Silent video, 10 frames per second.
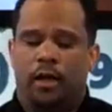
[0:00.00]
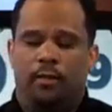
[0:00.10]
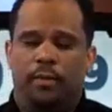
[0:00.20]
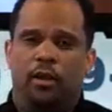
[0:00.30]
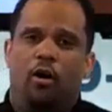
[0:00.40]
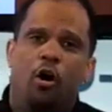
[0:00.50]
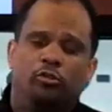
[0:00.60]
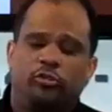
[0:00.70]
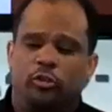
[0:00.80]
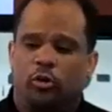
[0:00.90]
It
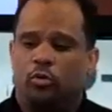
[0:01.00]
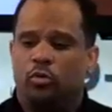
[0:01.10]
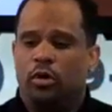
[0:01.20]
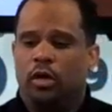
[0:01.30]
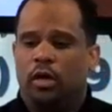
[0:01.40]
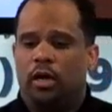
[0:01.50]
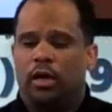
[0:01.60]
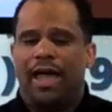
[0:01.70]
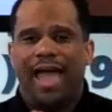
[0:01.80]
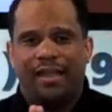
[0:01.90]
also
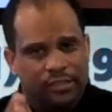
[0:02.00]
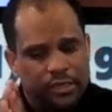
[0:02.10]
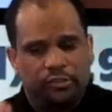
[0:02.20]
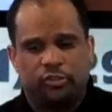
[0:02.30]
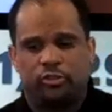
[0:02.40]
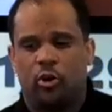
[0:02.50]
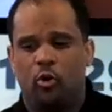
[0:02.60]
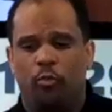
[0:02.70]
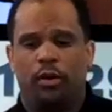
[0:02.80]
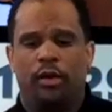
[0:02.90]
has in its
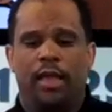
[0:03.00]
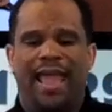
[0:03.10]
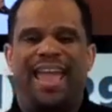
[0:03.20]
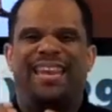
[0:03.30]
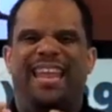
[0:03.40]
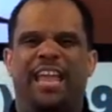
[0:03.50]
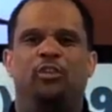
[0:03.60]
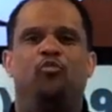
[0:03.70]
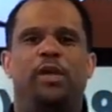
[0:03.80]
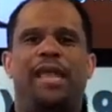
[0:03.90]
scope and
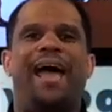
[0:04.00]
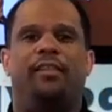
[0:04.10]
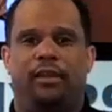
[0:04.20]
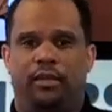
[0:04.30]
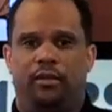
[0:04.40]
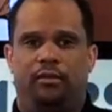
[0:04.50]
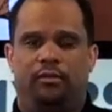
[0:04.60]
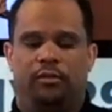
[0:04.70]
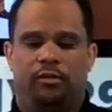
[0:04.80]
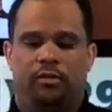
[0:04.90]
in reality
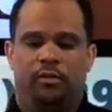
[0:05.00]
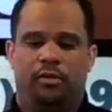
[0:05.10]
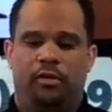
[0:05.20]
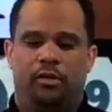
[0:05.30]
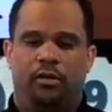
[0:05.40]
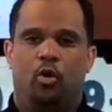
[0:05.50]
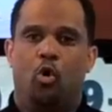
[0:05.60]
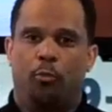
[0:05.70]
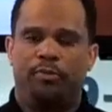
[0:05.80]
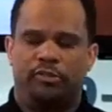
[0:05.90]

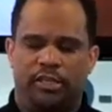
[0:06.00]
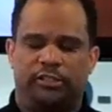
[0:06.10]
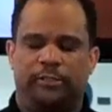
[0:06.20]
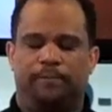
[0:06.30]
or position.